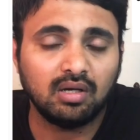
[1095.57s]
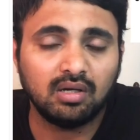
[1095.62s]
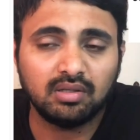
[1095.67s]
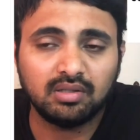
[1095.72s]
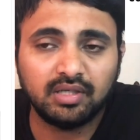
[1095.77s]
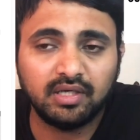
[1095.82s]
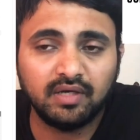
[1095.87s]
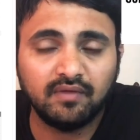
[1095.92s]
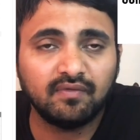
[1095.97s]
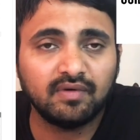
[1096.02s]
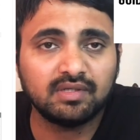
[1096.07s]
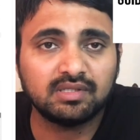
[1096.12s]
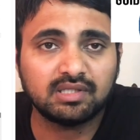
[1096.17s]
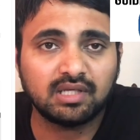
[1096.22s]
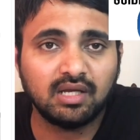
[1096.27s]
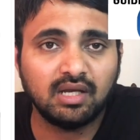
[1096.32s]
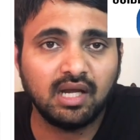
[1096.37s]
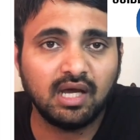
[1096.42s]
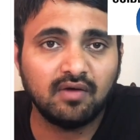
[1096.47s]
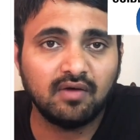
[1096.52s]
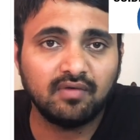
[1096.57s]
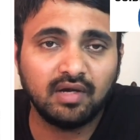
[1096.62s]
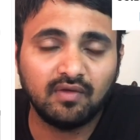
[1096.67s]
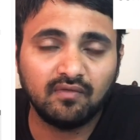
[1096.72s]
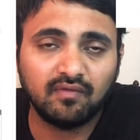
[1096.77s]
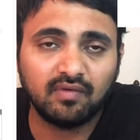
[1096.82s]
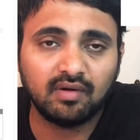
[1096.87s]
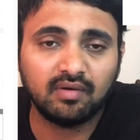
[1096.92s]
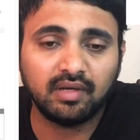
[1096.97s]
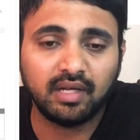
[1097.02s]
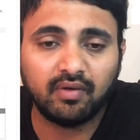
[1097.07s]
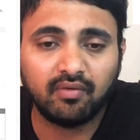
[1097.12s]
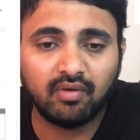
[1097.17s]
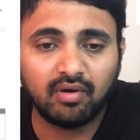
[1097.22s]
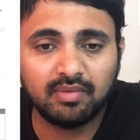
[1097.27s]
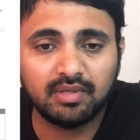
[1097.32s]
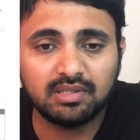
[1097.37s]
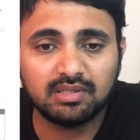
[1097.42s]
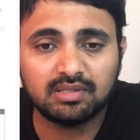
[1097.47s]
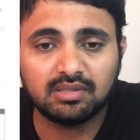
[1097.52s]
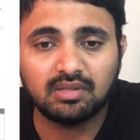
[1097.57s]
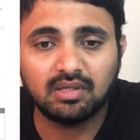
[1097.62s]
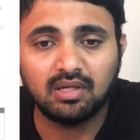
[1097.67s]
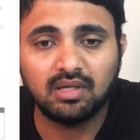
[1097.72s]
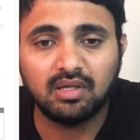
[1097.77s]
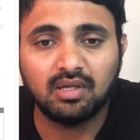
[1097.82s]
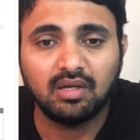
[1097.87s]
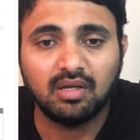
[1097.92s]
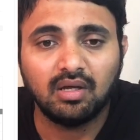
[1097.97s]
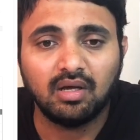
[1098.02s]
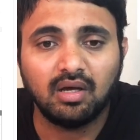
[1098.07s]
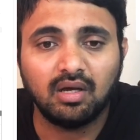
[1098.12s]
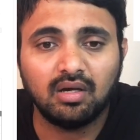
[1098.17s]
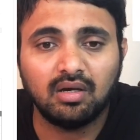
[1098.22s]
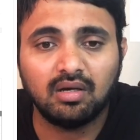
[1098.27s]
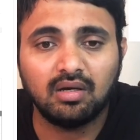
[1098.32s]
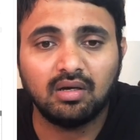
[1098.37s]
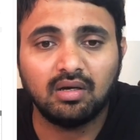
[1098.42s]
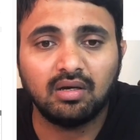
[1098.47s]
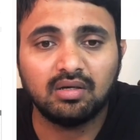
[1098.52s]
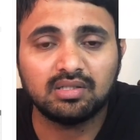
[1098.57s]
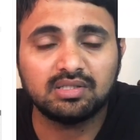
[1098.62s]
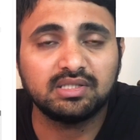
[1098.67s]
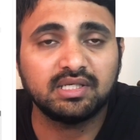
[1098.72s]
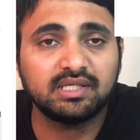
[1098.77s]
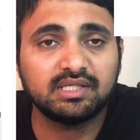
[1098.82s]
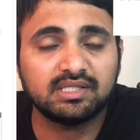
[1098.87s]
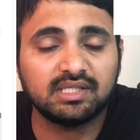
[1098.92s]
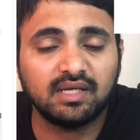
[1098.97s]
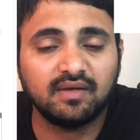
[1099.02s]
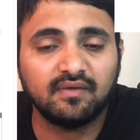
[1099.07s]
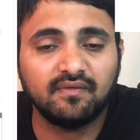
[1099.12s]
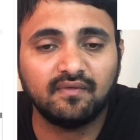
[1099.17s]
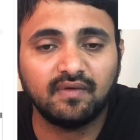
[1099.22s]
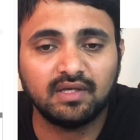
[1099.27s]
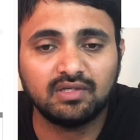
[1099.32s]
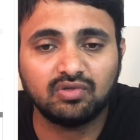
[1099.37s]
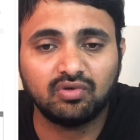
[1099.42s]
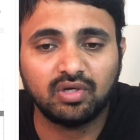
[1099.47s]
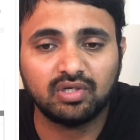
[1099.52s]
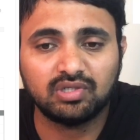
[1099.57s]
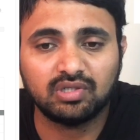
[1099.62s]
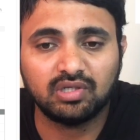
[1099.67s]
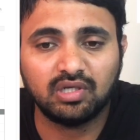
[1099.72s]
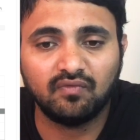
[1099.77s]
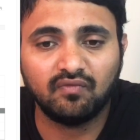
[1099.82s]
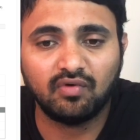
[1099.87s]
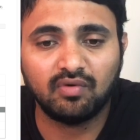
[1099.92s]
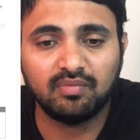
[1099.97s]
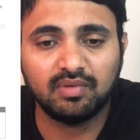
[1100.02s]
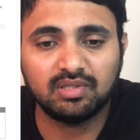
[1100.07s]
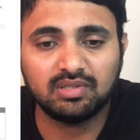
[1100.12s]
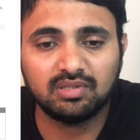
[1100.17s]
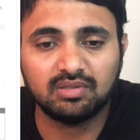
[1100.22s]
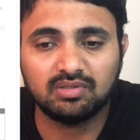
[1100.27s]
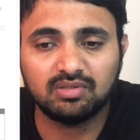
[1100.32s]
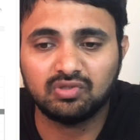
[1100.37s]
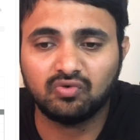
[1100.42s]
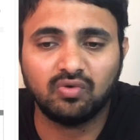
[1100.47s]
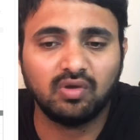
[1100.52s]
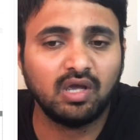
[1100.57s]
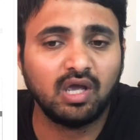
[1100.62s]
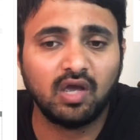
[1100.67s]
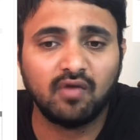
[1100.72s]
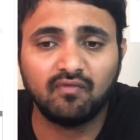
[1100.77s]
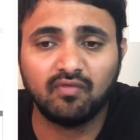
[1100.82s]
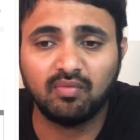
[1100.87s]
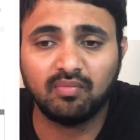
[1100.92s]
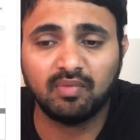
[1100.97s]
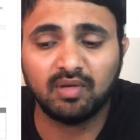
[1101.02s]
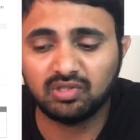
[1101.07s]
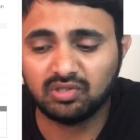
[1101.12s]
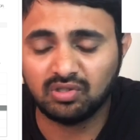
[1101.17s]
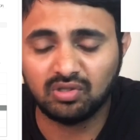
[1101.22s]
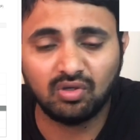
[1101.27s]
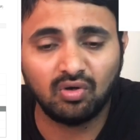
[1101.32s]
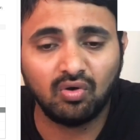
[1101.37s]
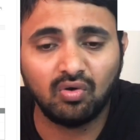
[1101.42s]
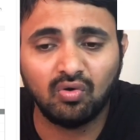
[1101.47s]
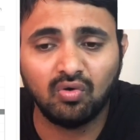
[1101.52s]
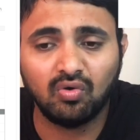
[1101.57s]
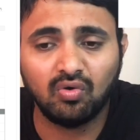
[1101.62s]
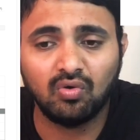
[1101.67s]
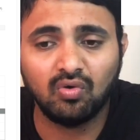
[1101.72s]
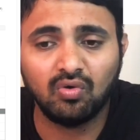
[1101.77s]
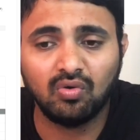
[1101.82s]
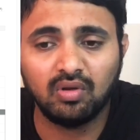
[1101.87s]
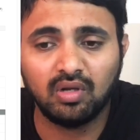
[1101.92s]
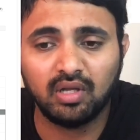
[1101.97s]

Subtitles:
the different skill have a different requirements. 6F, education information. So we have to mention the whole